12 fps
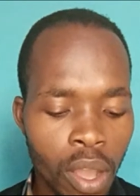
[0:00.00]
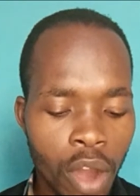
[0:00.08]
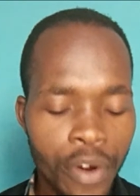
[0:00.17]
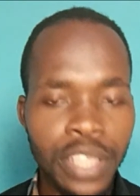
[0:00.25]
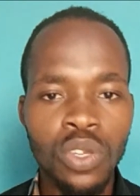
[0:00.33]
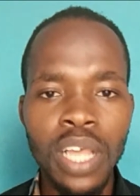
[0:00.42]
All
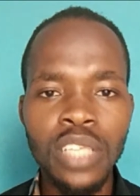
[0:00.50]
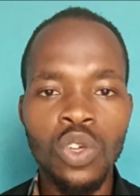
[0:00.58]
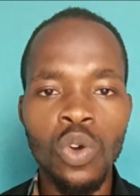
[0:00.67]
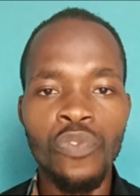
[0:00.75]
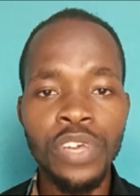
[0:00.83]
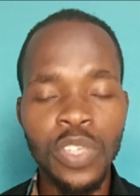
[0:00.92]
right, so let's
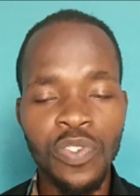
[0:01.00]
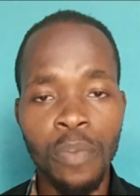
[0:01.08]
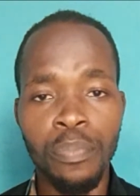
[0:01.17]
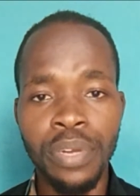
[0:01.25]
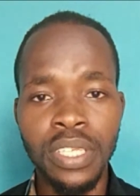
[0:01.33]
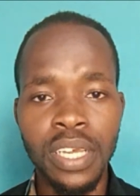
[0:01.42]
go. First of
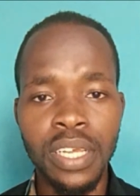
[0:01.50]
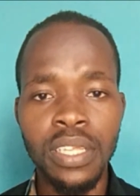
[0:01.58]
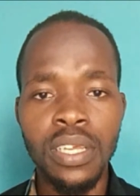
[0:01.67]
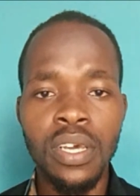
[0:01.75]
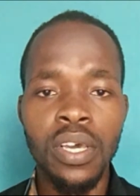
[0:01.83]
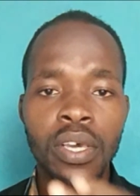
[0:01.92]
all, breathe
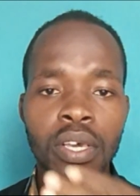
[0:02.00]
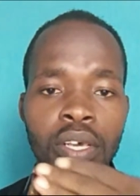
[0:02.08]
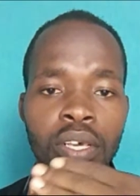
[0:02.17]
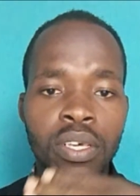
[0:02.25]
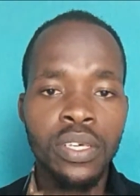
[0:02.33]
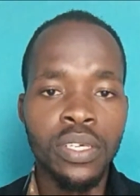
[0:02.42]
in.
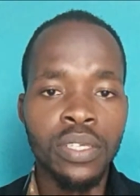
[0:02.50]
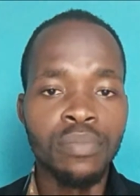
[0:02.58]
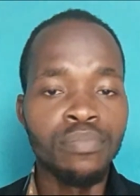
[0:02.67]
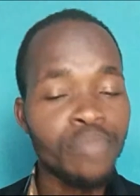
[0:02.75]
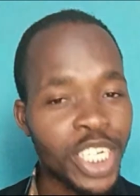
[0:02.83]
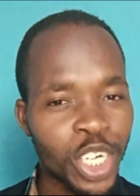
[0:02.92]

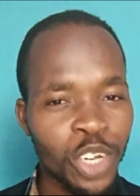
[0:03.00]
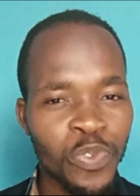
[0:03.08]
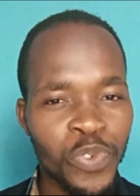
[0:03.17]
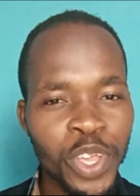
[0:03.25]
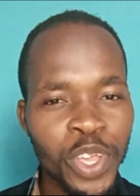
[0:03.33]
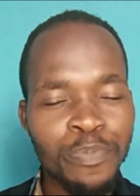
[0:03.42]
Make sure you
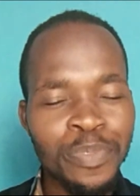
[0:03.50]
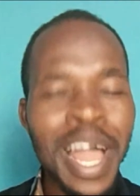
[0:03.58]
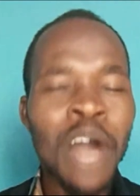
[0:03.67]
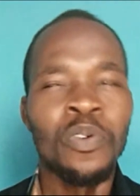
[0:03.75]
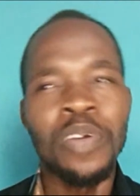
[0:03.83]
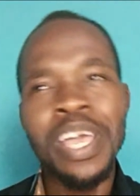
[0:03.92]
feel your
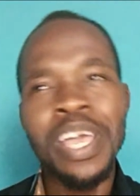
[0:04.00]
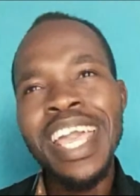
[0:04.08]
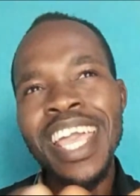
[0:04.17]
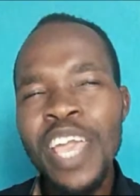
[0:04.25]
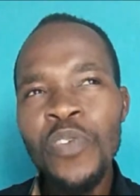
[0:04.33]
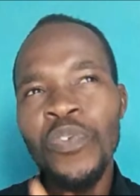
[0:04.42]
now.
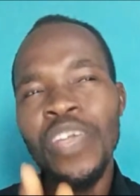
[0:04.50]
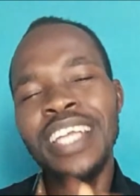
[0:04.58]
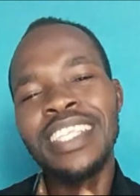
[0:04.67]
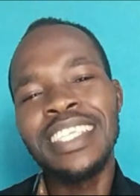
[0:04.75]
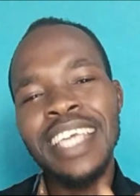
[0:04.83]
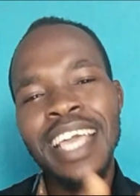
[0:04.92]
If
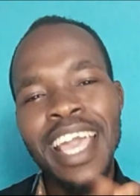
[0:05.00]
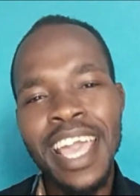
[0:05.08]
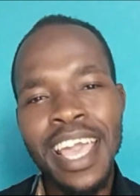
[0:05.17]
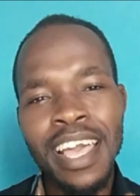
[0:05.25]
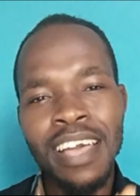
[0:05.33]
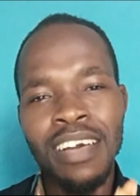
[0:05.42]
it's
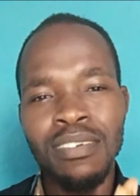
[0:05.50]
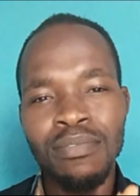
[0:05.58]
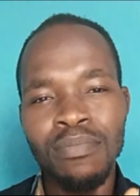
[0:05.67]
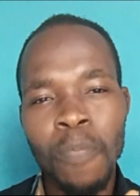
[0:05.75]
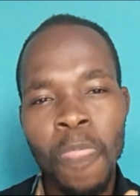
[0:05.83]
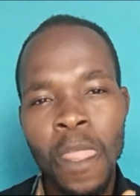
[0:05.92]
a
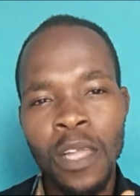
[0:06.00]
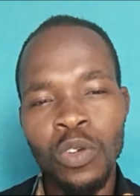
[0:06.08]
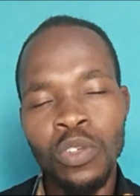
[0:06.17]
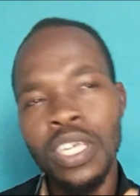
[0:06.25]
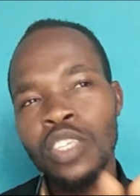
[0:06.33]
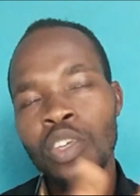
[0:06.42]

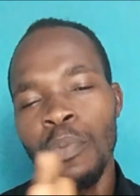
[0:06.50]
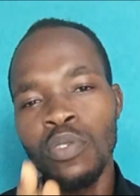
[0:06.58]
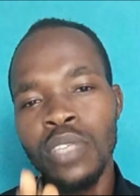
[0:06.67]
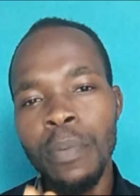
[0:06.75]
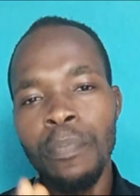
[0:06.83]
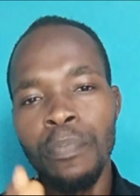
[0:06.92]
you'll say some people
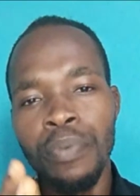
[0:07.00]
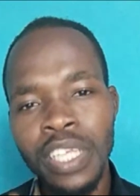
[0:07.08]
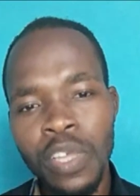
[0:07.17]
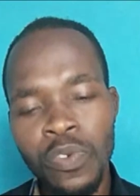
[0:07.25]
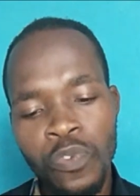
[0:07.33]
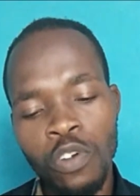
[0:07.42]
say breathe
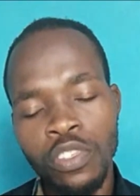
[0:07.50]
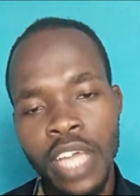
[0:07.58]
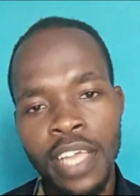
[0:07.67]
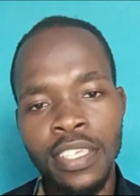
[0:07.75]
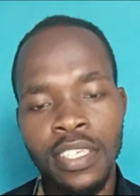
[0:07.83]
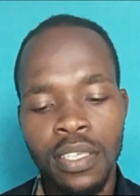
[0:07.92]
in 4
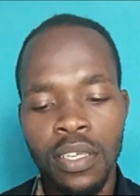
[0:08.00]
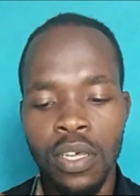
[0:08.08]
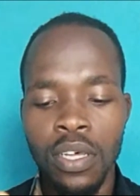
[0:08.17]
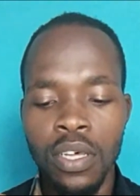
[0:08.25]
times,